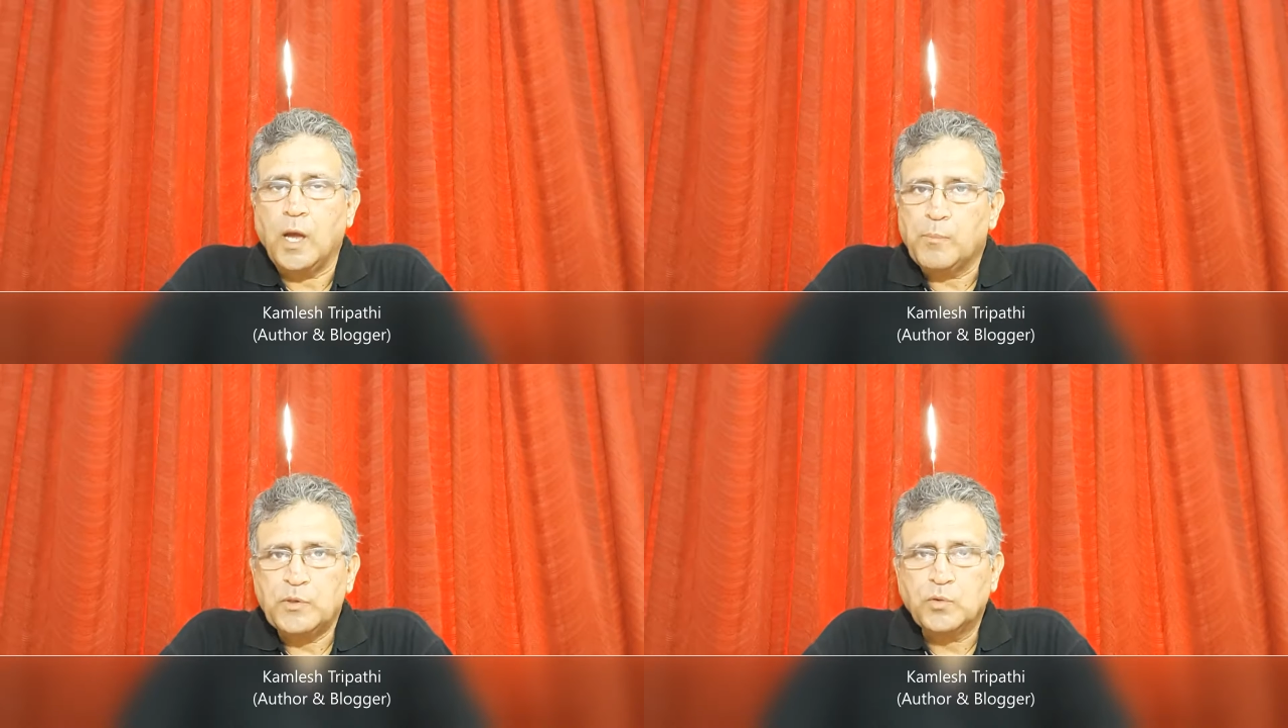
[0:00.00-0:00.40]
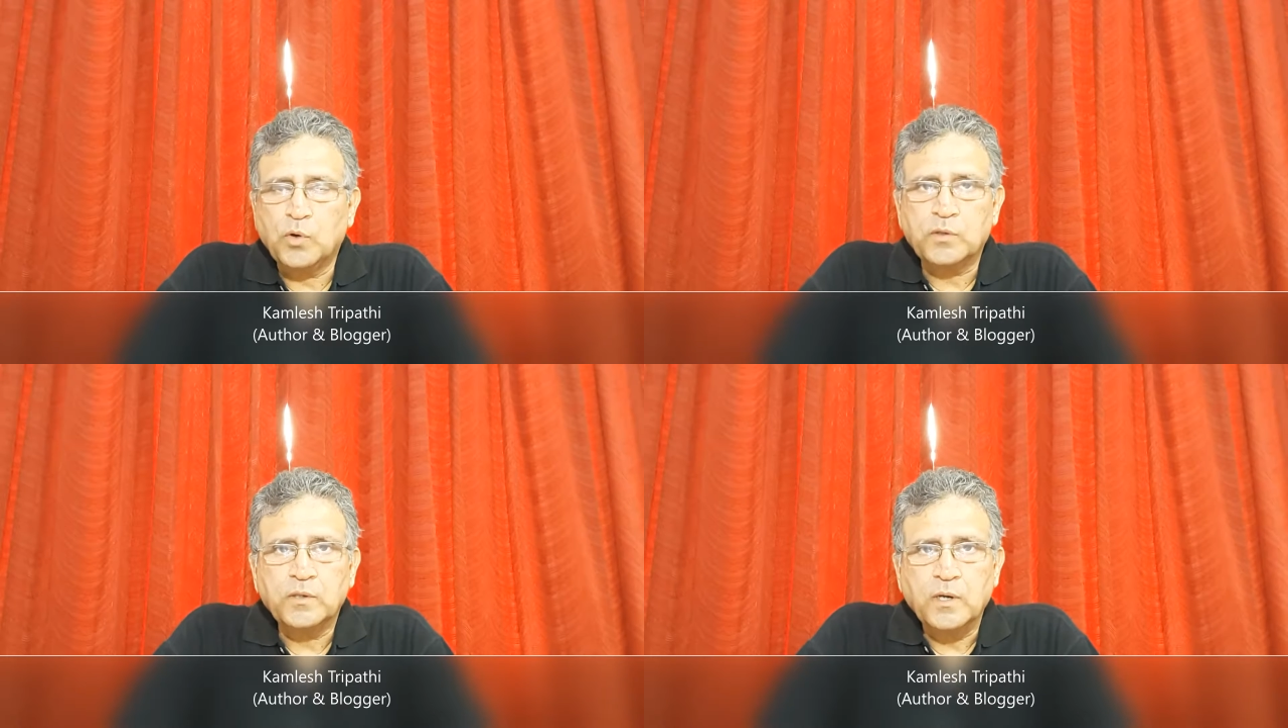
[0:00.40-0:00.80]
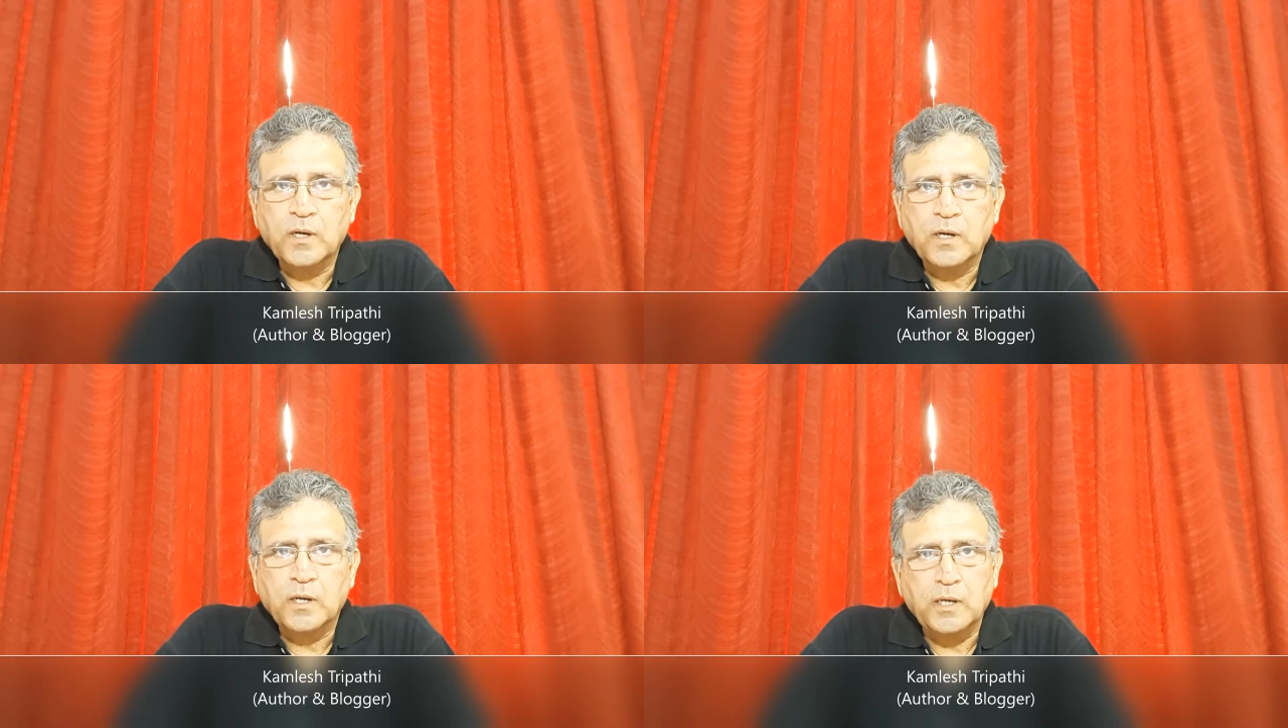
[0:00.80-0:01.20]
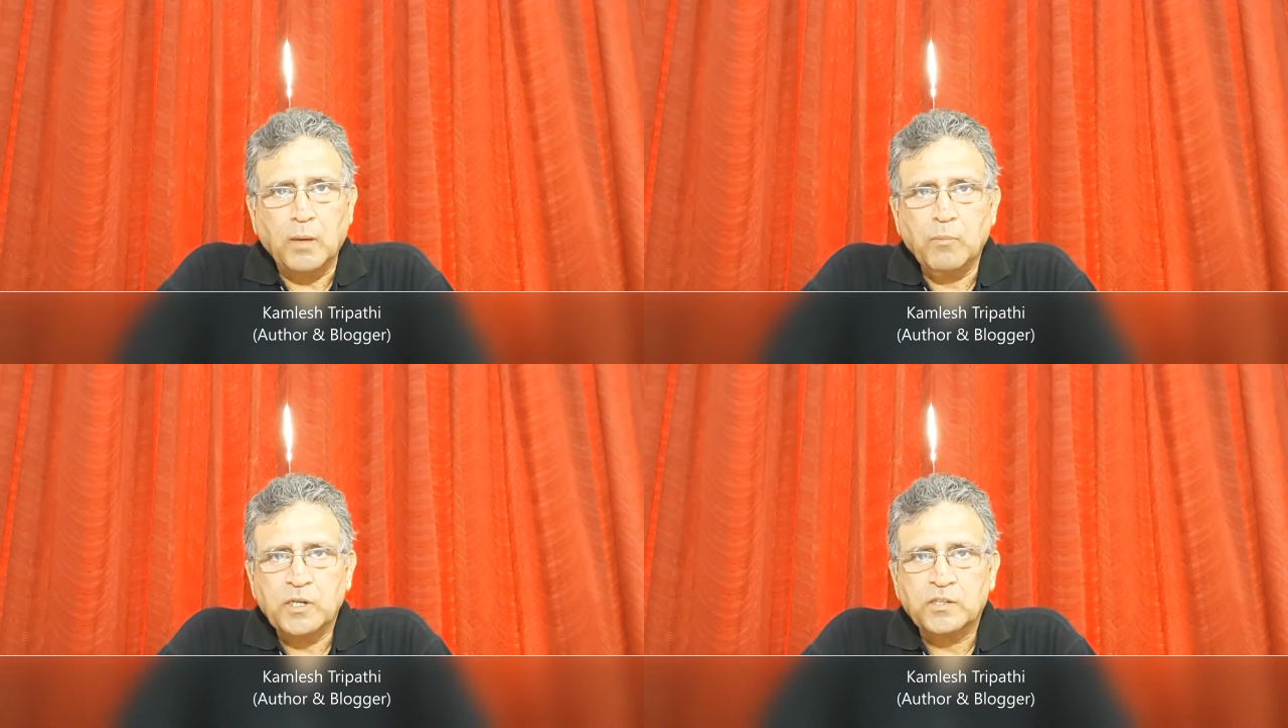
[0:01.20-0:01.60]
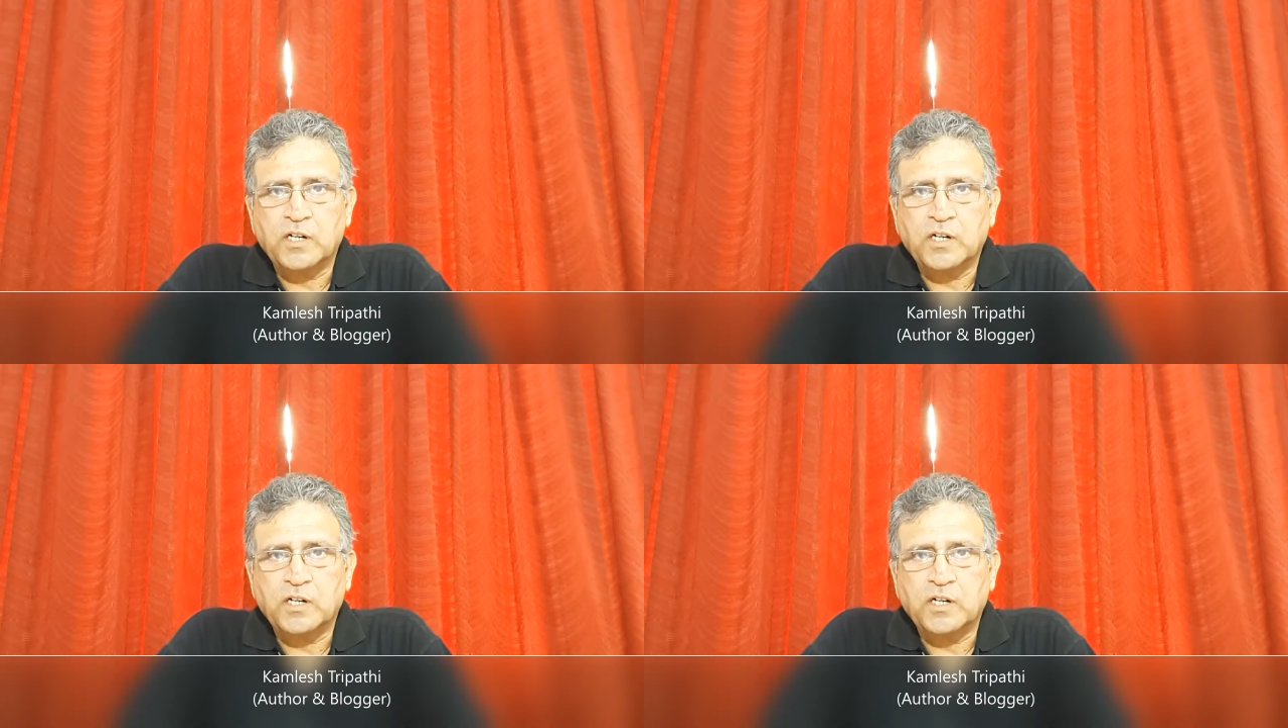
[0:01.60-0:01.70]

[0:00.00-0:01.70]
episode number